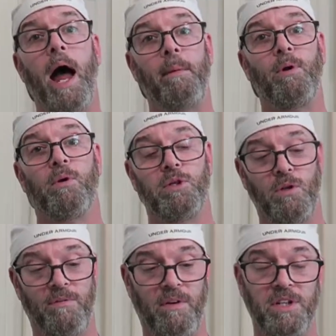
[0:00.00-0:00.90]
I'm going to
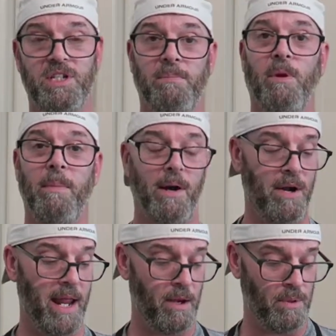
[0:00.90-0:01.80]
do a very simple
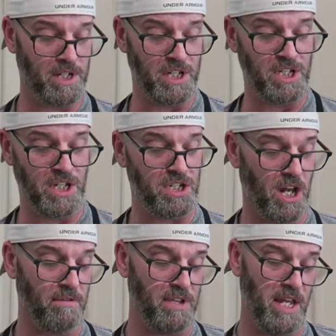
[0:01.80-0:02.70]
marinade, which consists
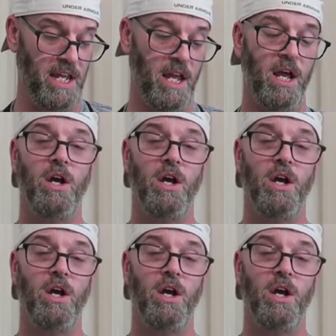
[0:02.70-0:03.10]
of the